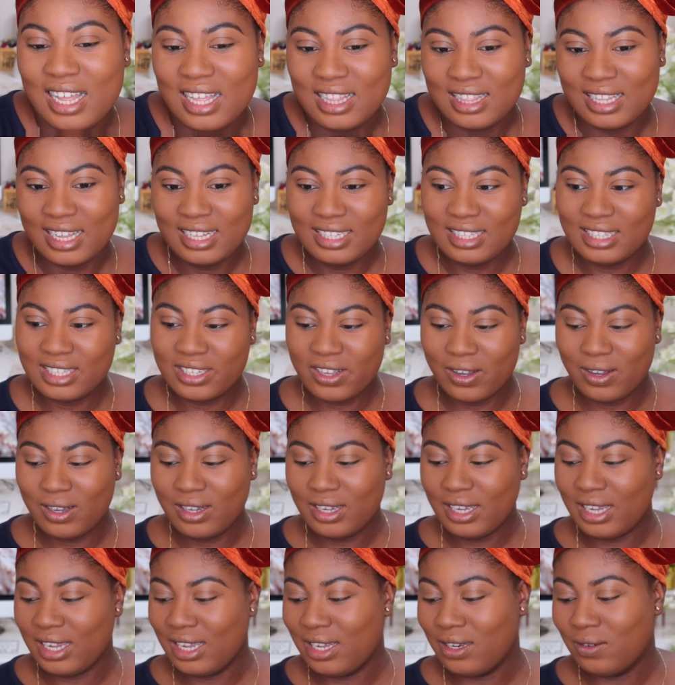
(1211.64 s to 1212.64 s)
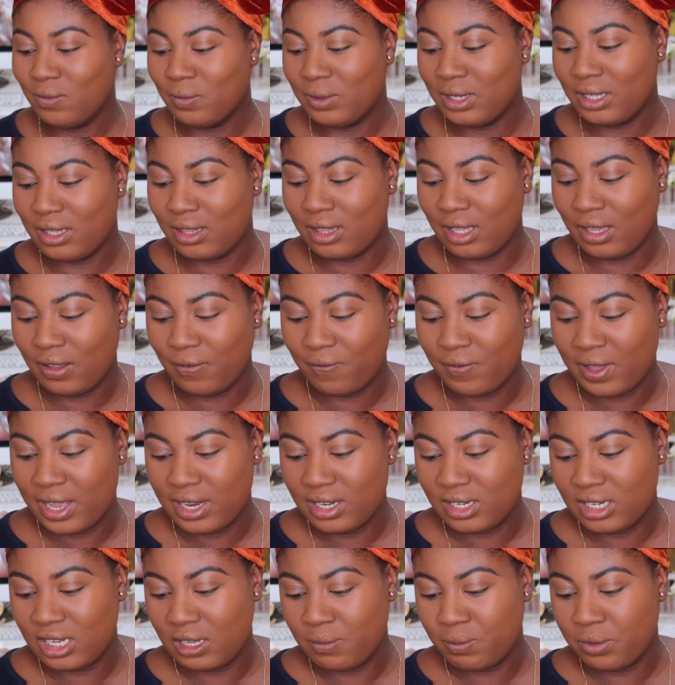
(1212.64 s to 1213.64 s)
Let's go in with the
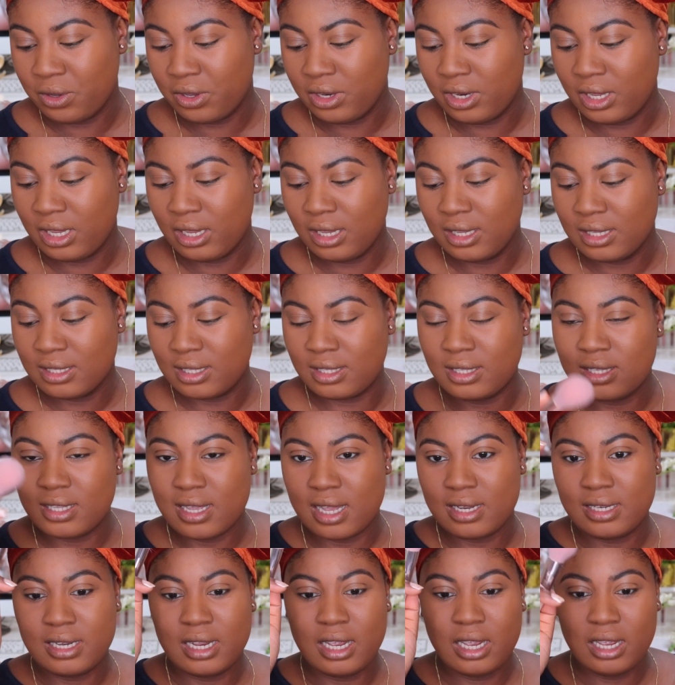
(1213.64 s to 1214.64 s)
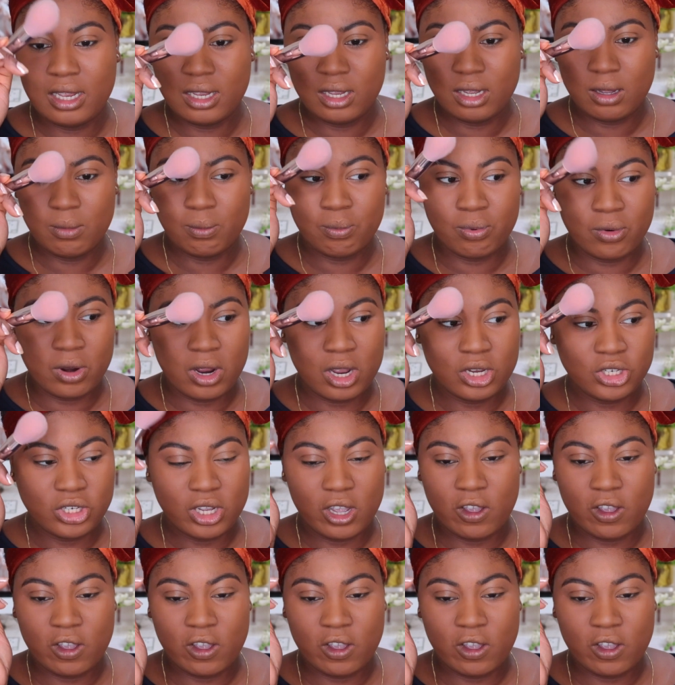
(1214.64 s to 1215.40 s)
Fenty Beauty setting brush.